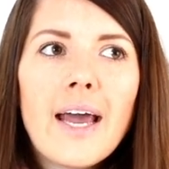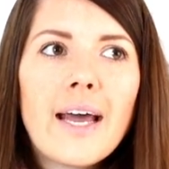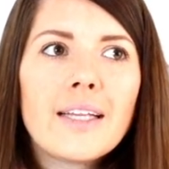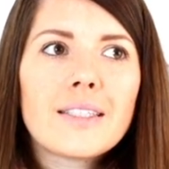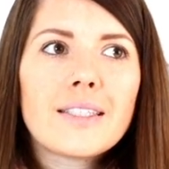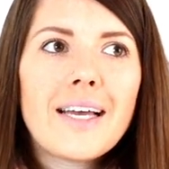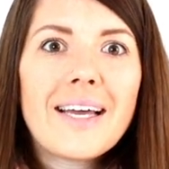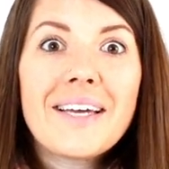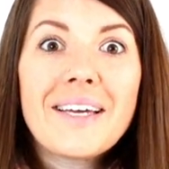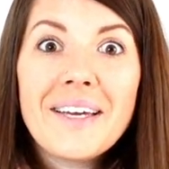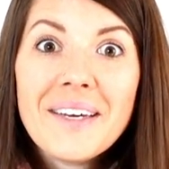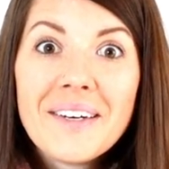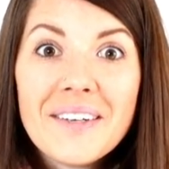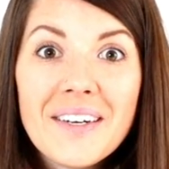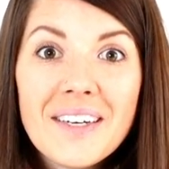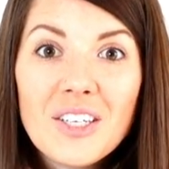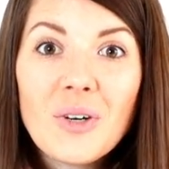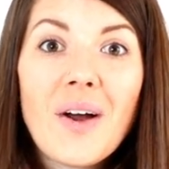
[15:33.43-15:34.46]
and say,
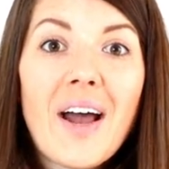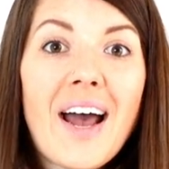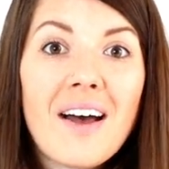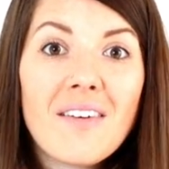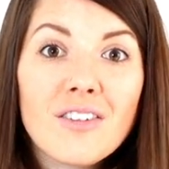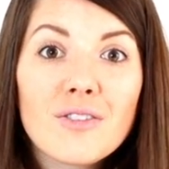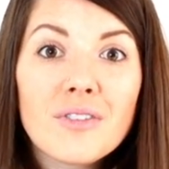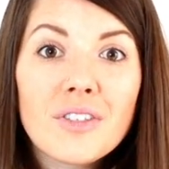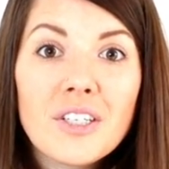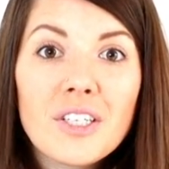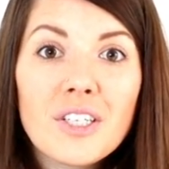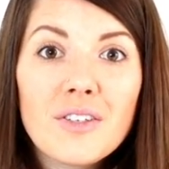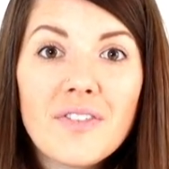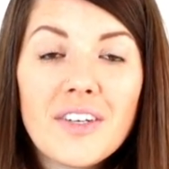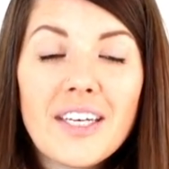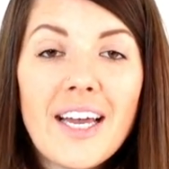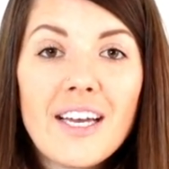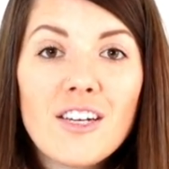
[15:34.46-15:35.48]
here, you know, have a really
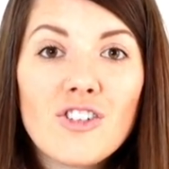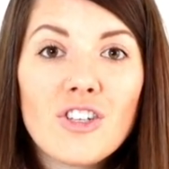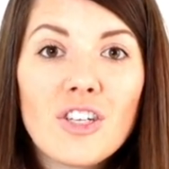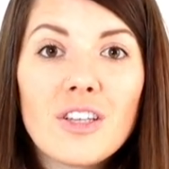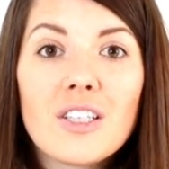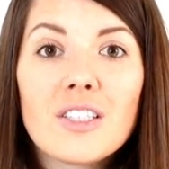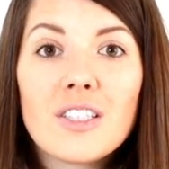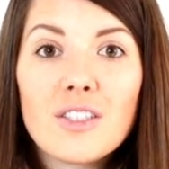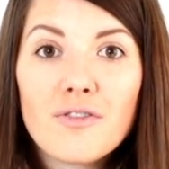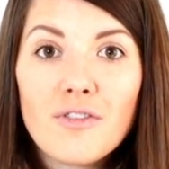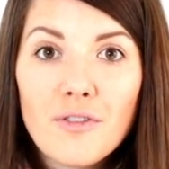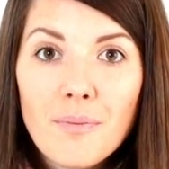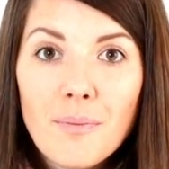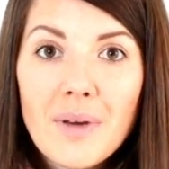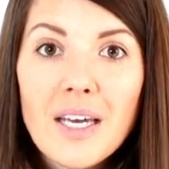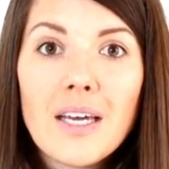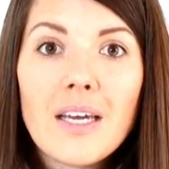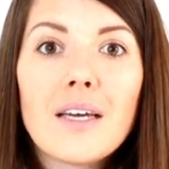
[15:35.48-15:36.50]
good vacation. This is for
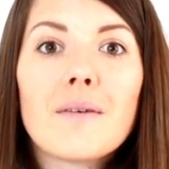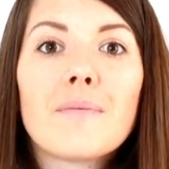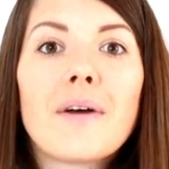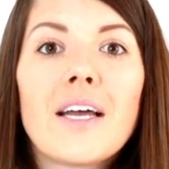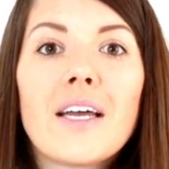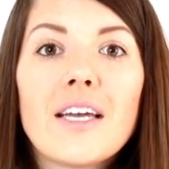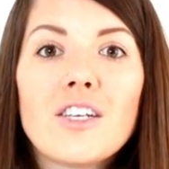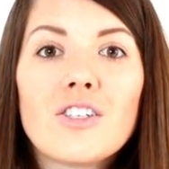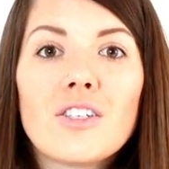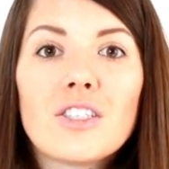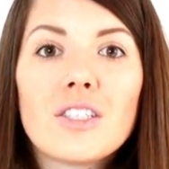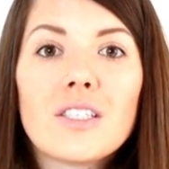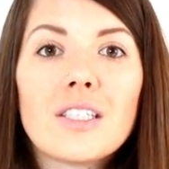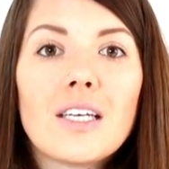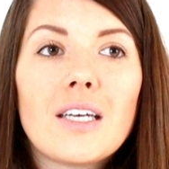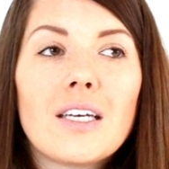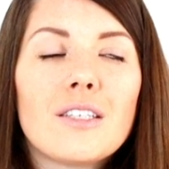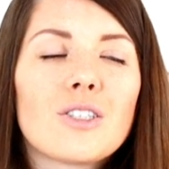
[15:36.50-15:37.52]
me and my
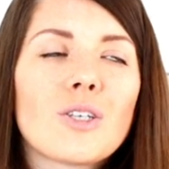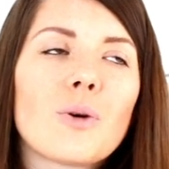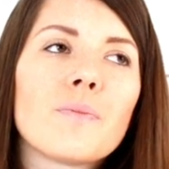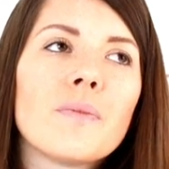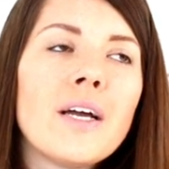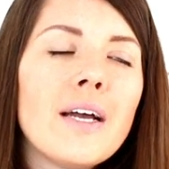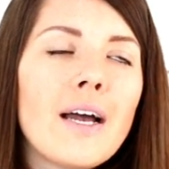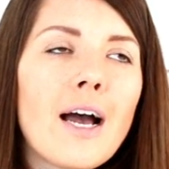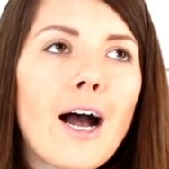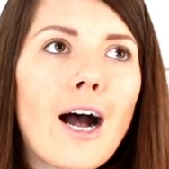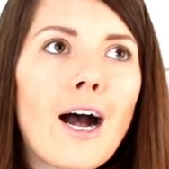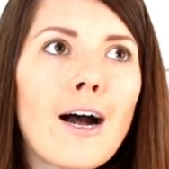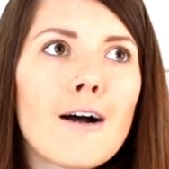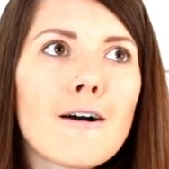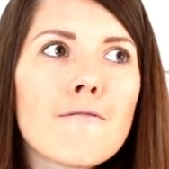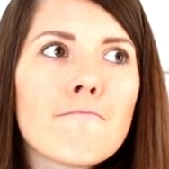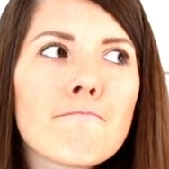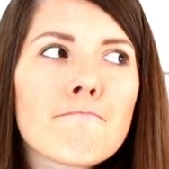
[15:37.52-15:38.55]
agency. So
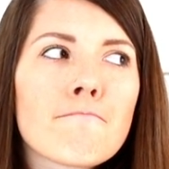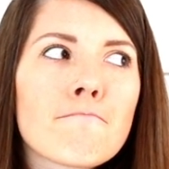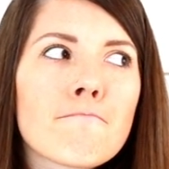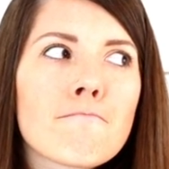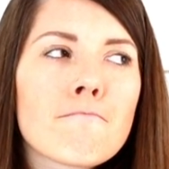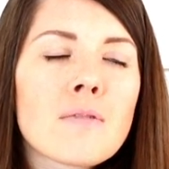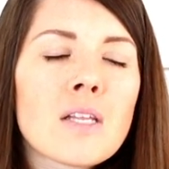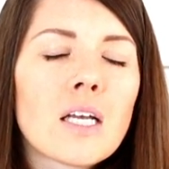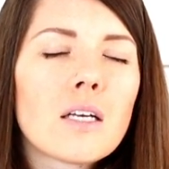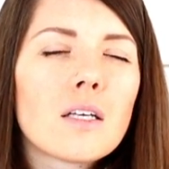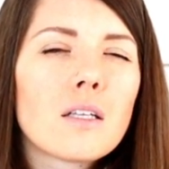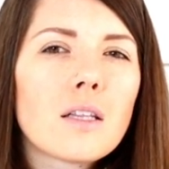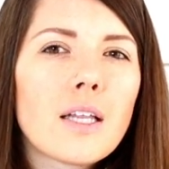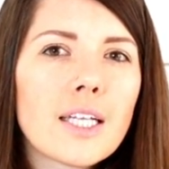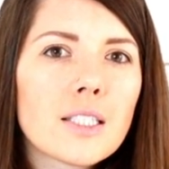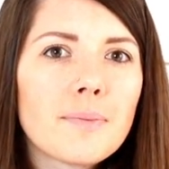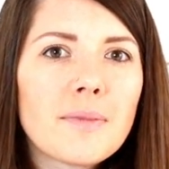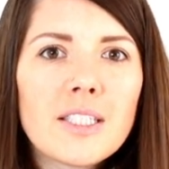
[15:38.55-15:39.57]

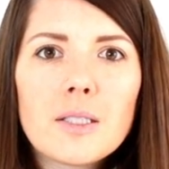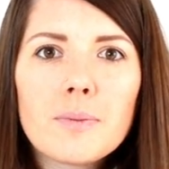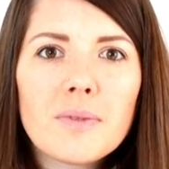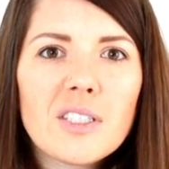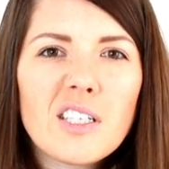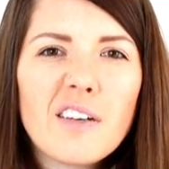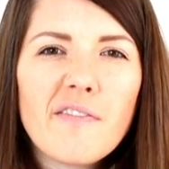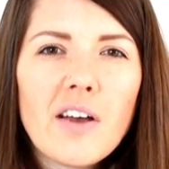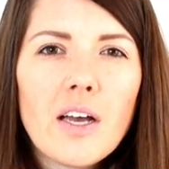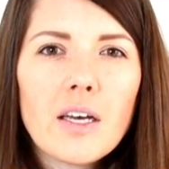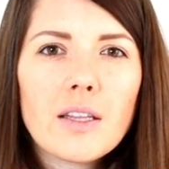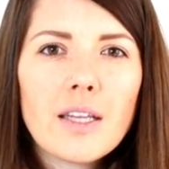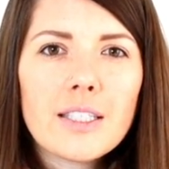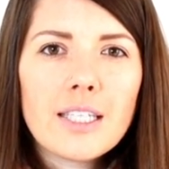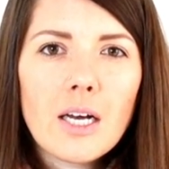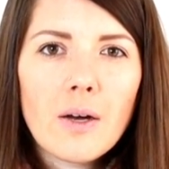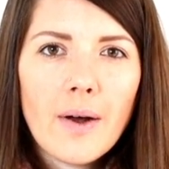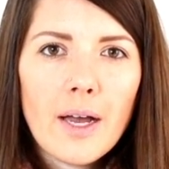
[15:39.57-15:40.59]
that's me specific.
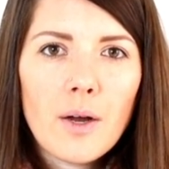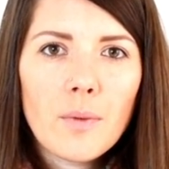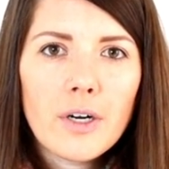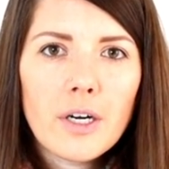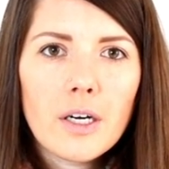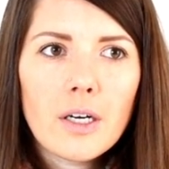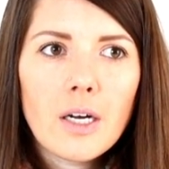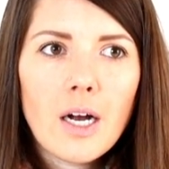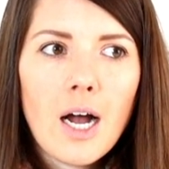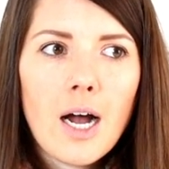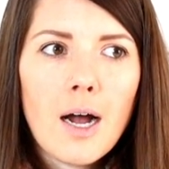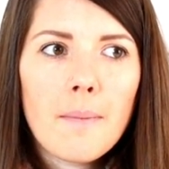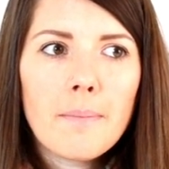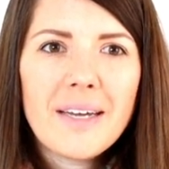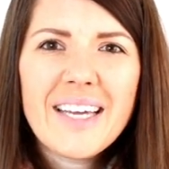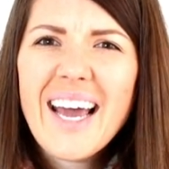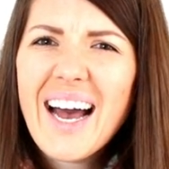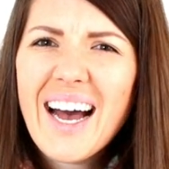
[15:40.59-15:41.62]
That's how I work.
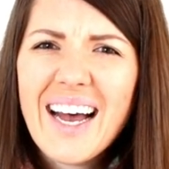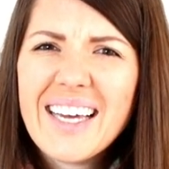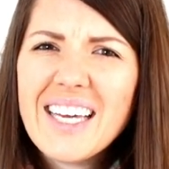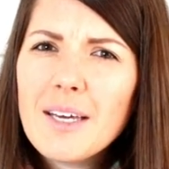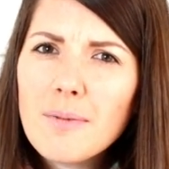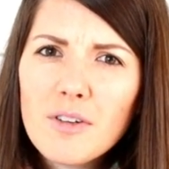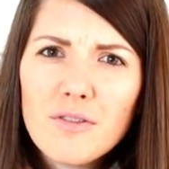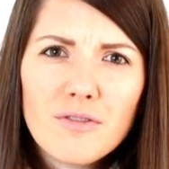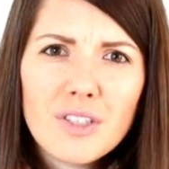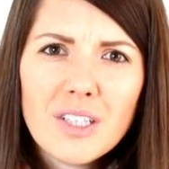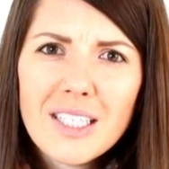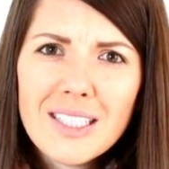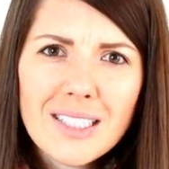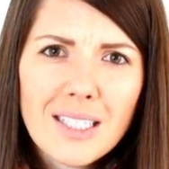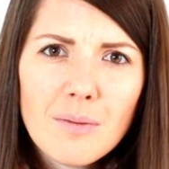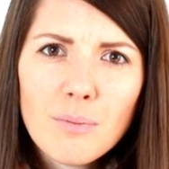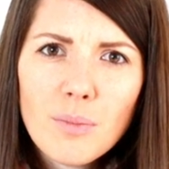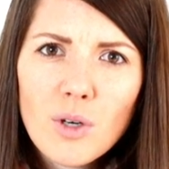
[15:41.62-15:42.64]
But yeah, I keep it really
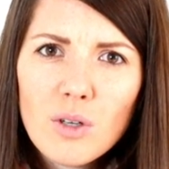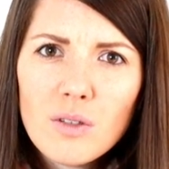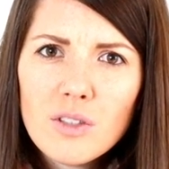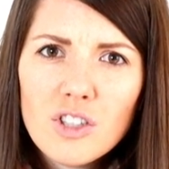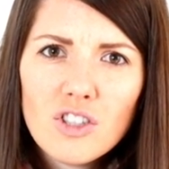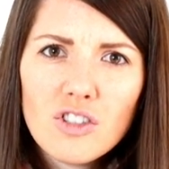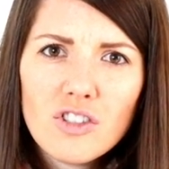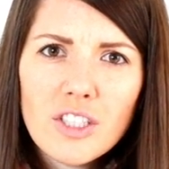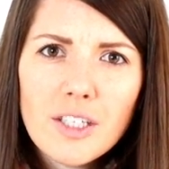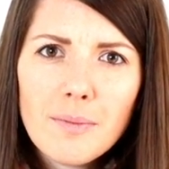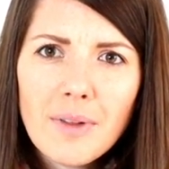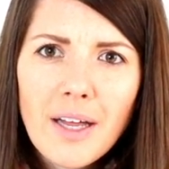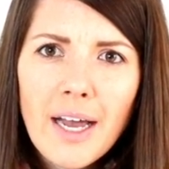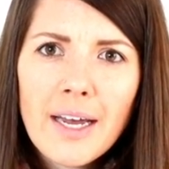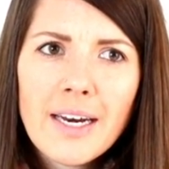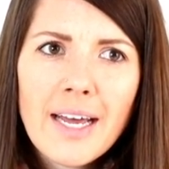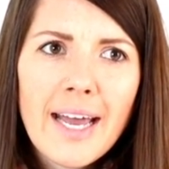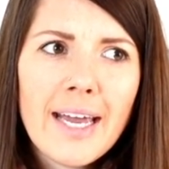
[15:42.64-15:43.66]
simple,
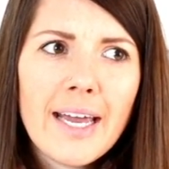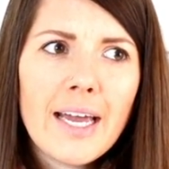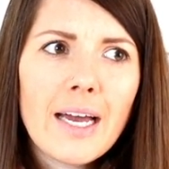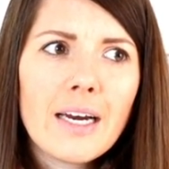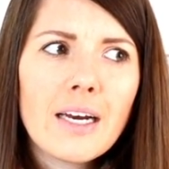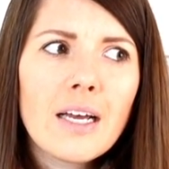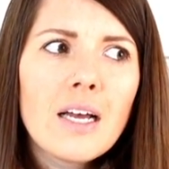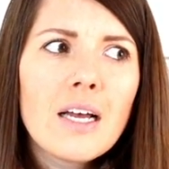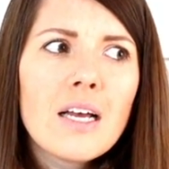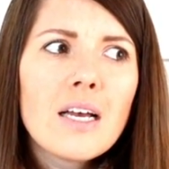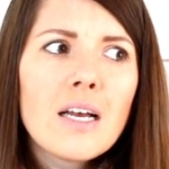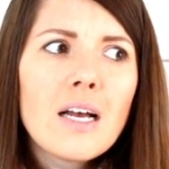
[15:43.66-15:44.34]
streamlined, and